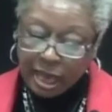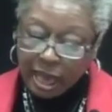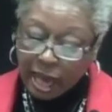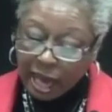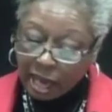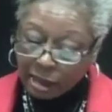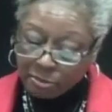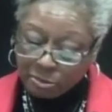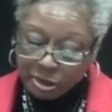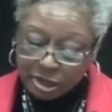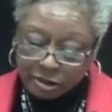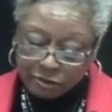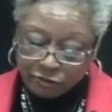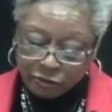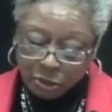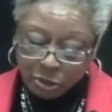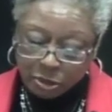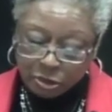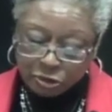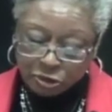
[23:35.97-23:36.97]
I bend
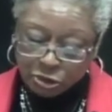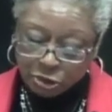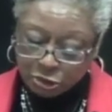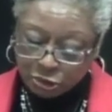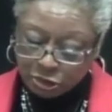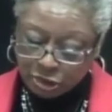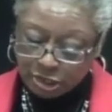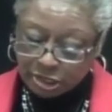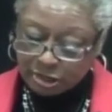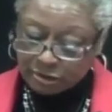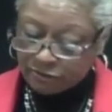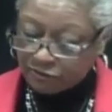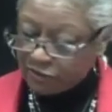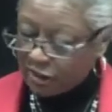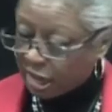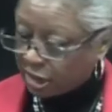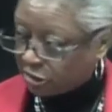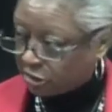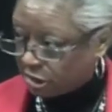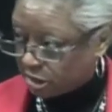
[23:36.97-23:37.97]
forward so she can
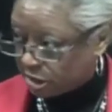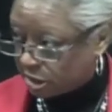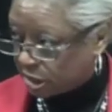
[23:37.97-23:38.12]
fasten